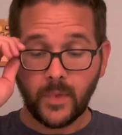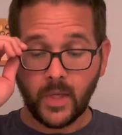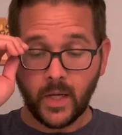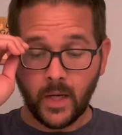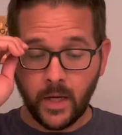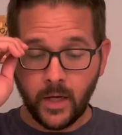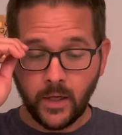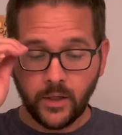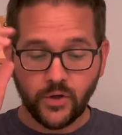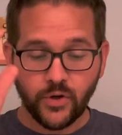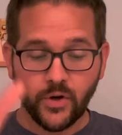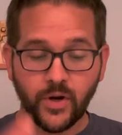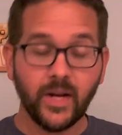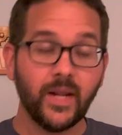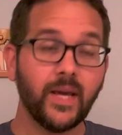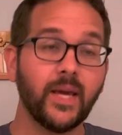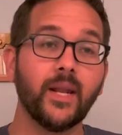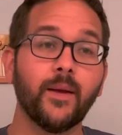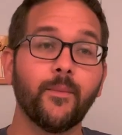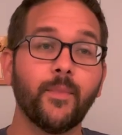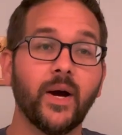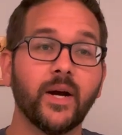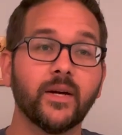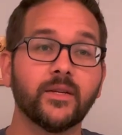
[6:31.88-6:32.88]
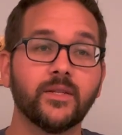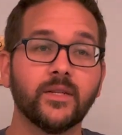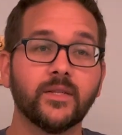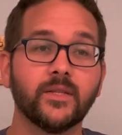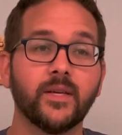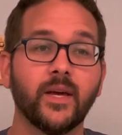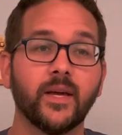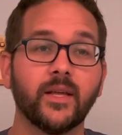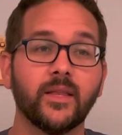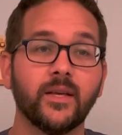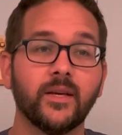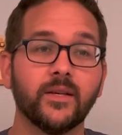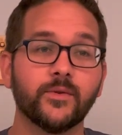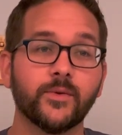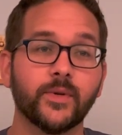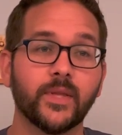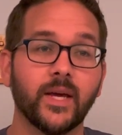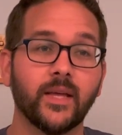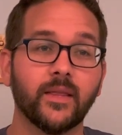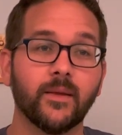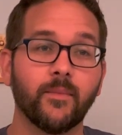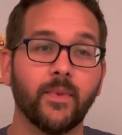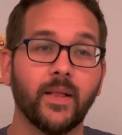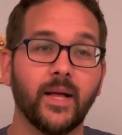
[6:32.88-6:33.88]
is you're going to get a box just like this
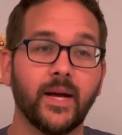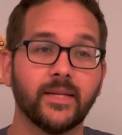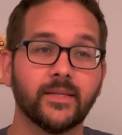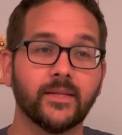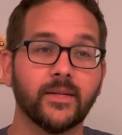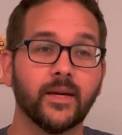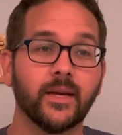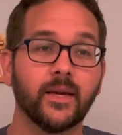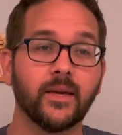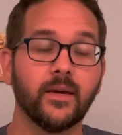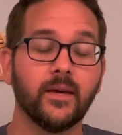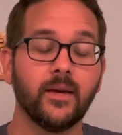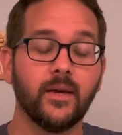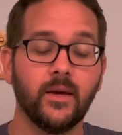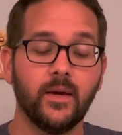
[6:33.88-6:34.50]
without the plastic.